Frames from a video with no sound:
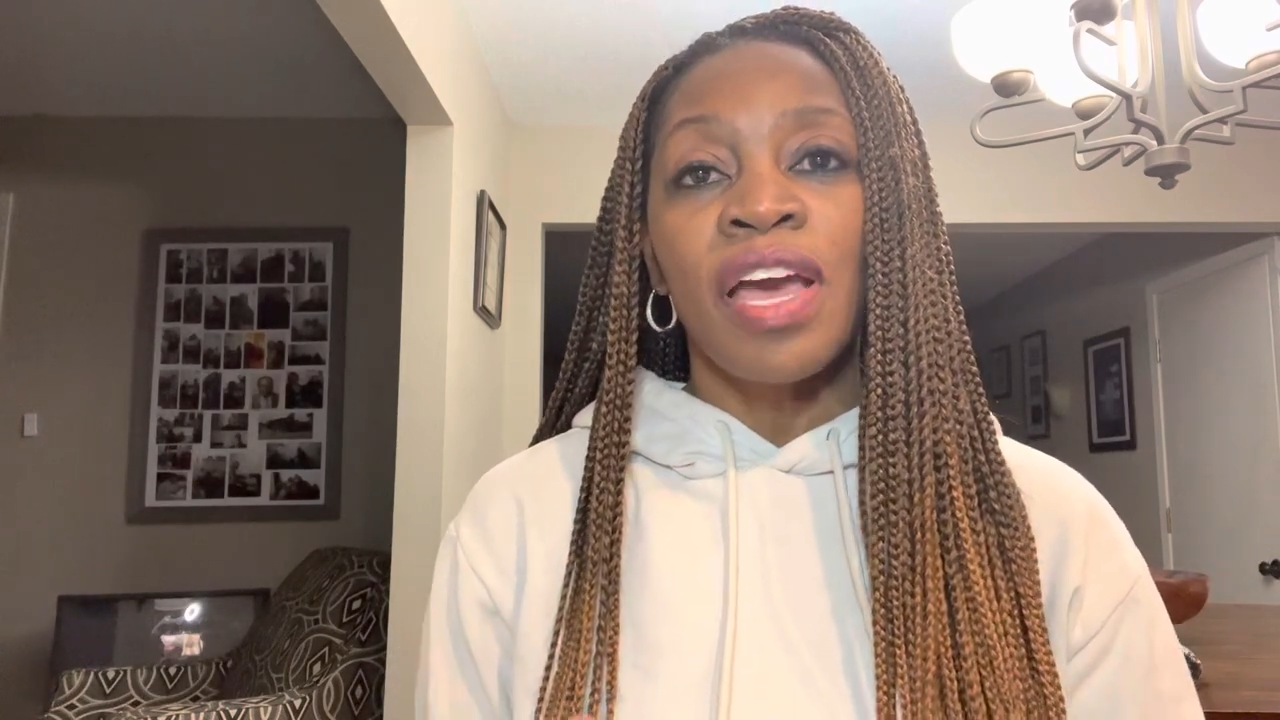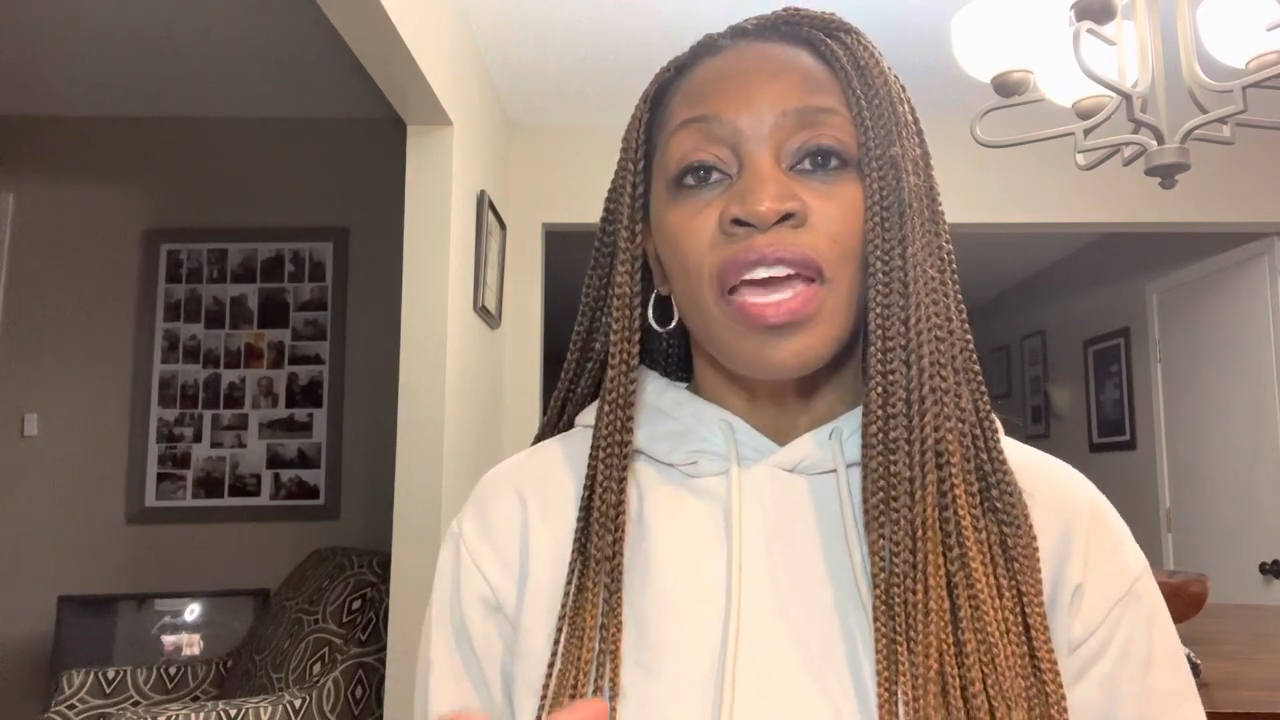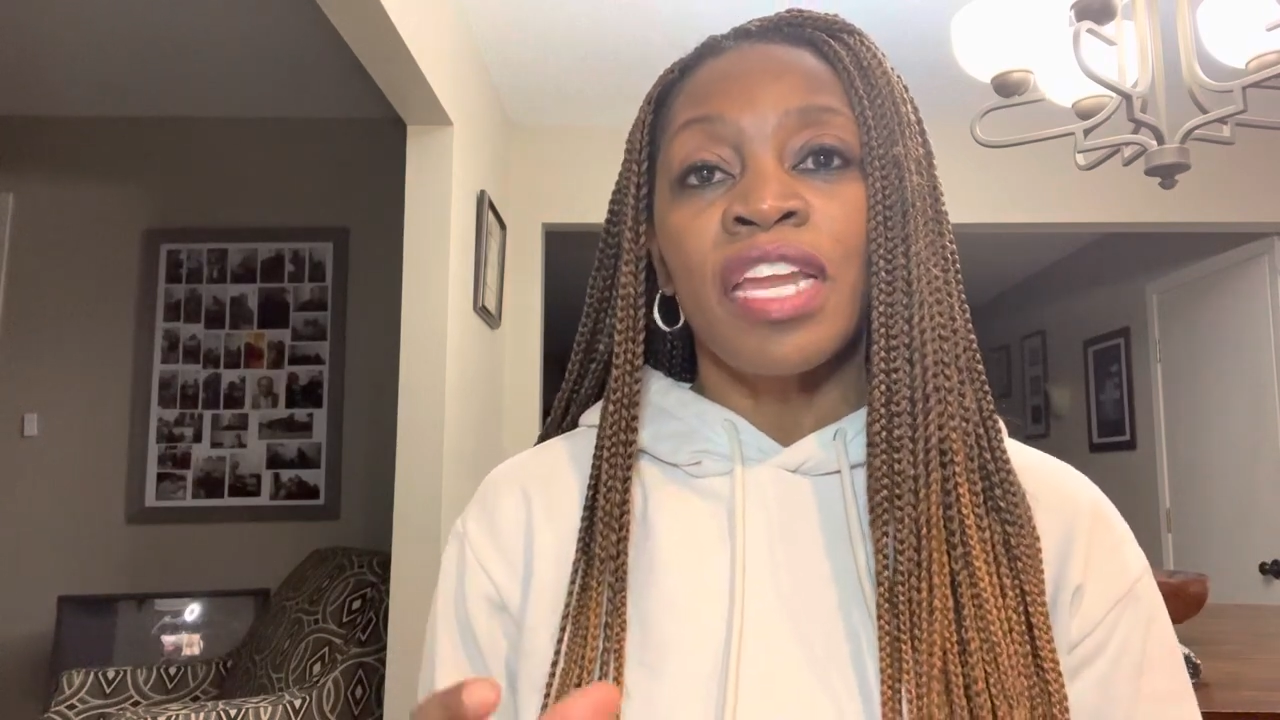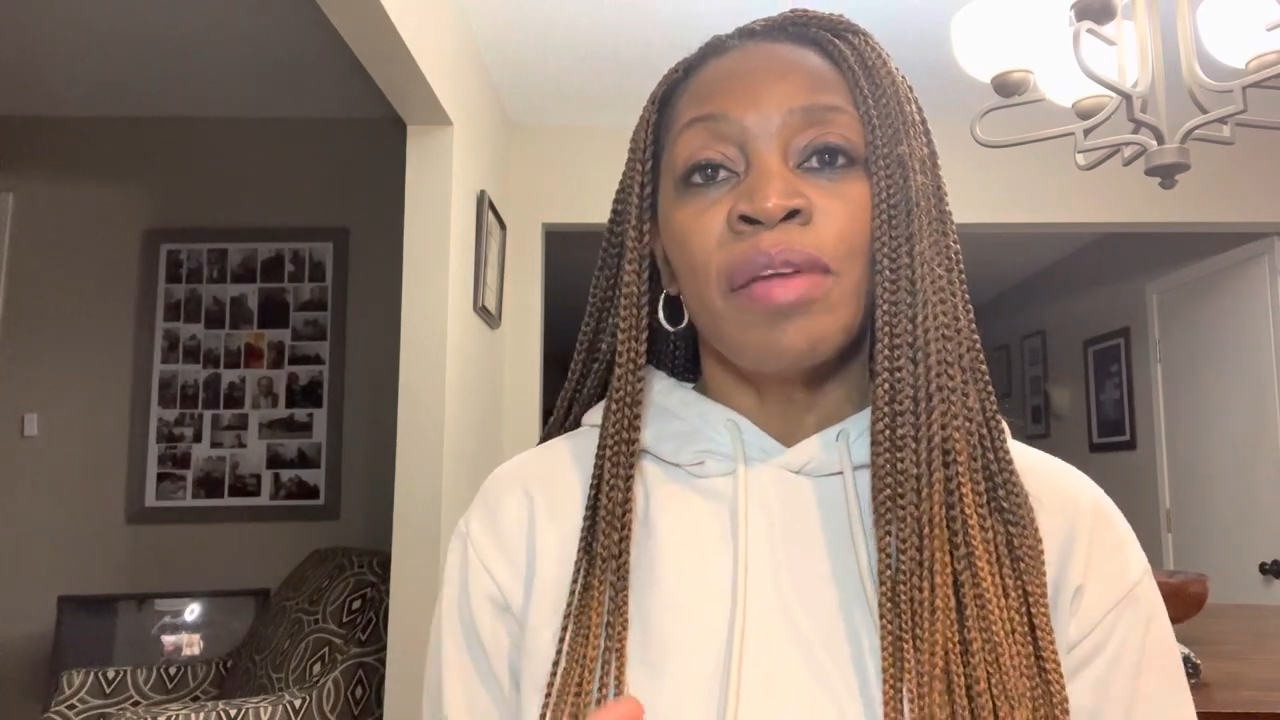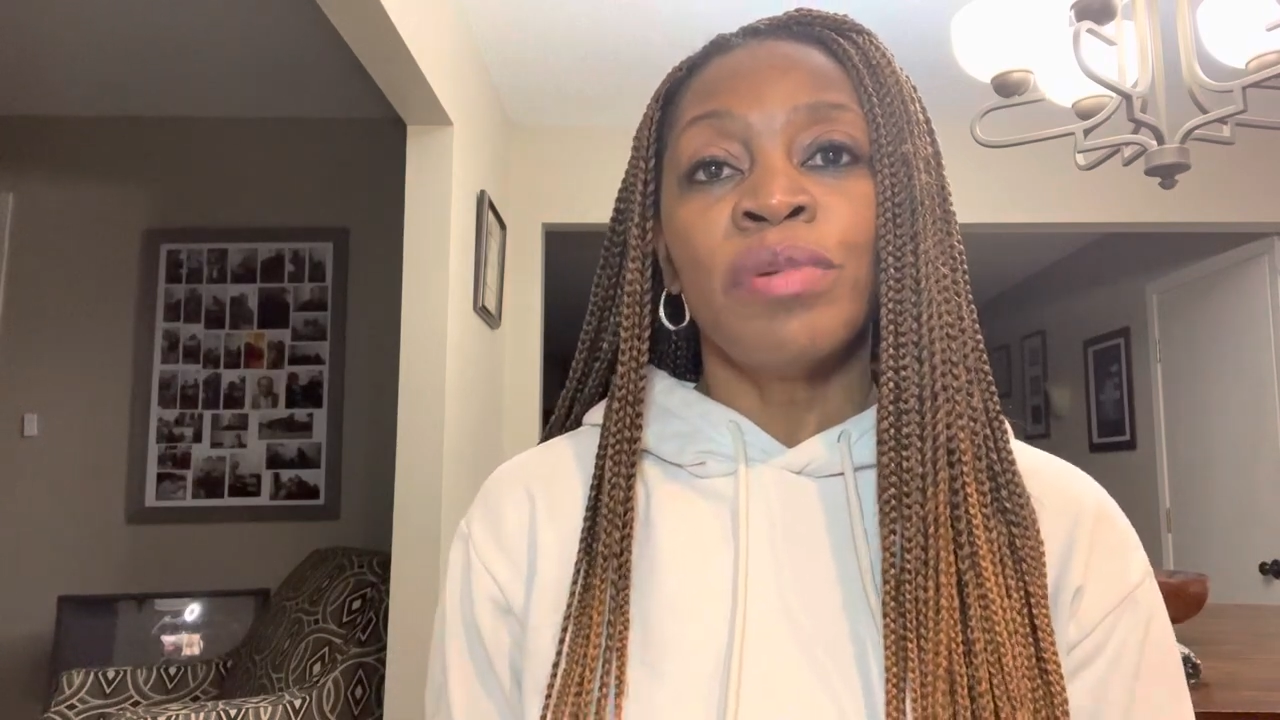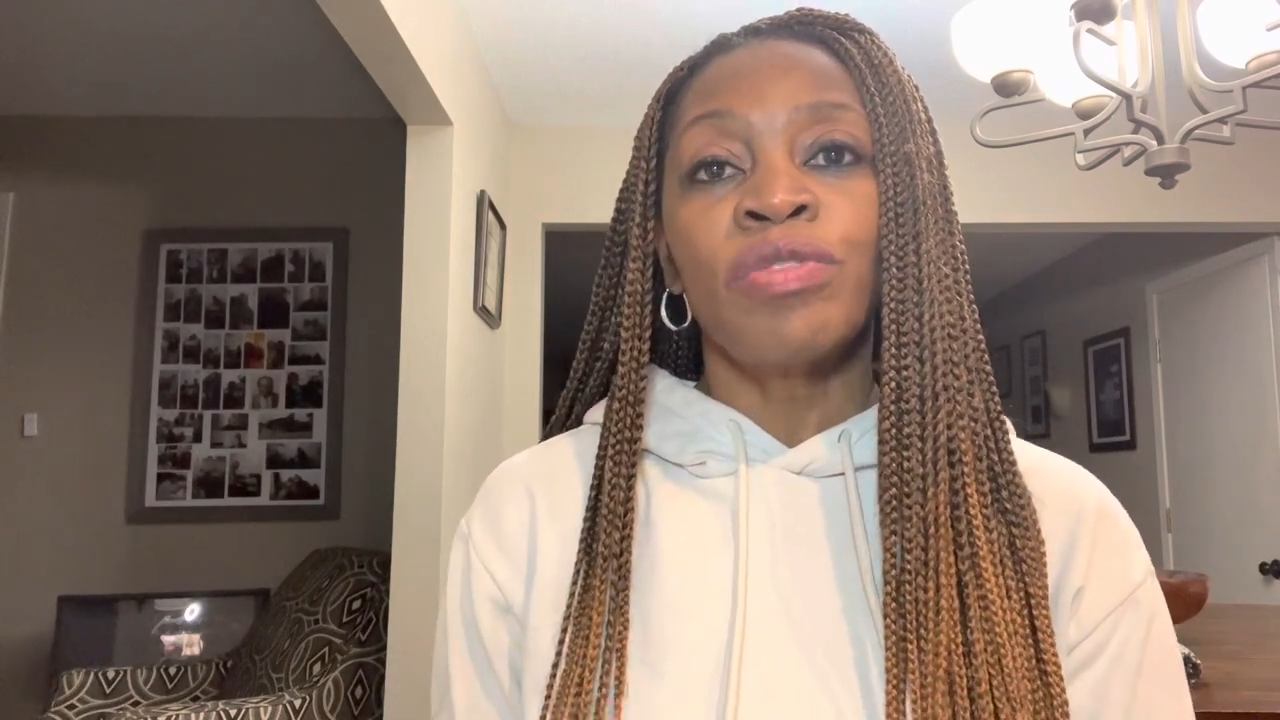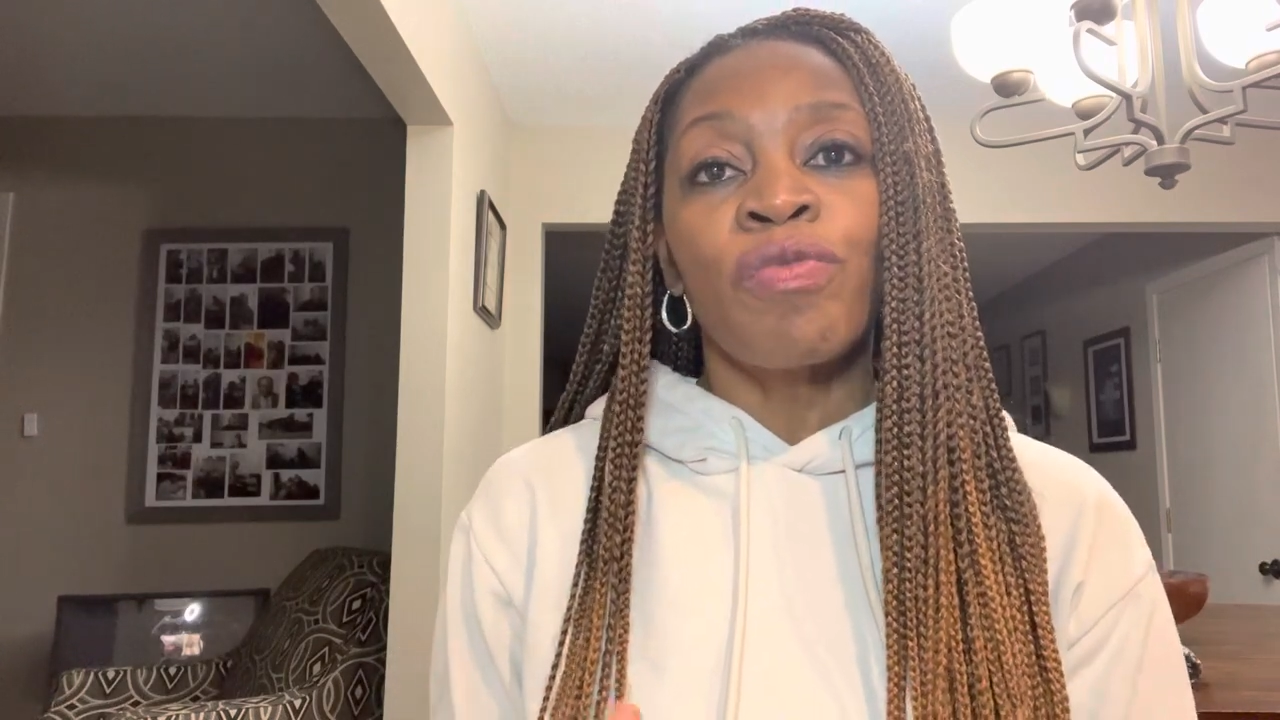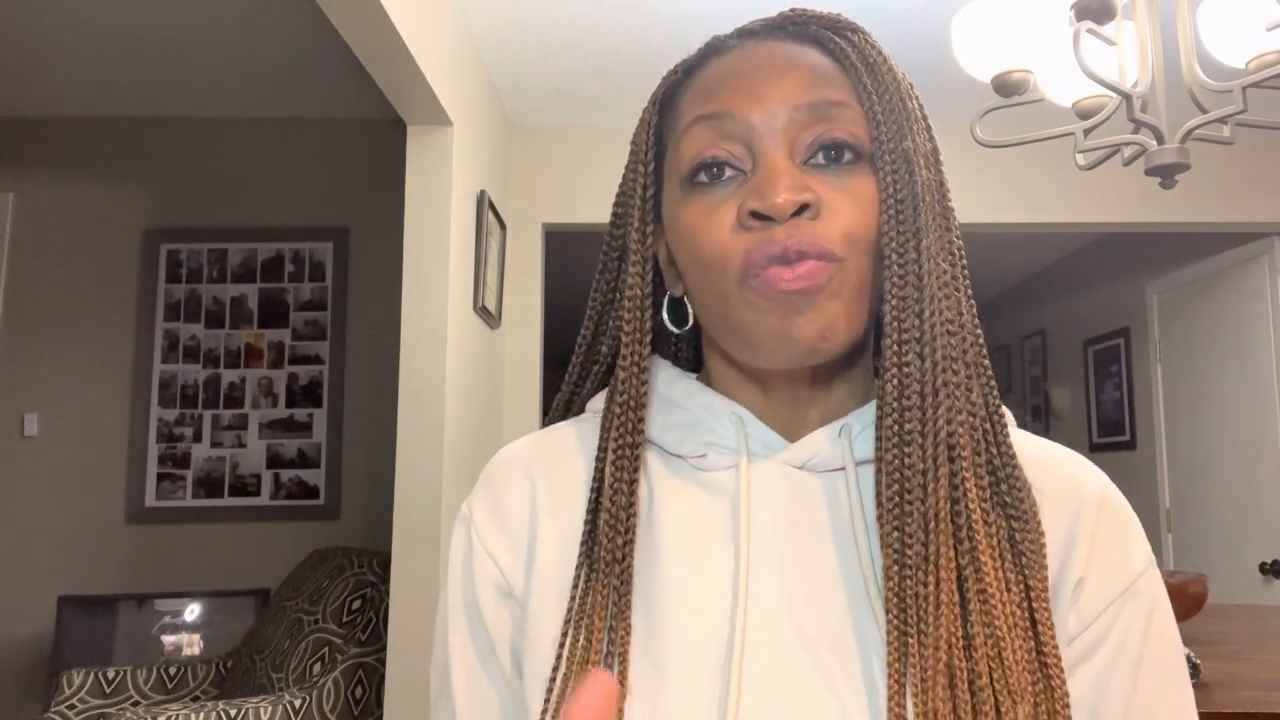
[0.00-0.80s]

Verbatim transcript: an image of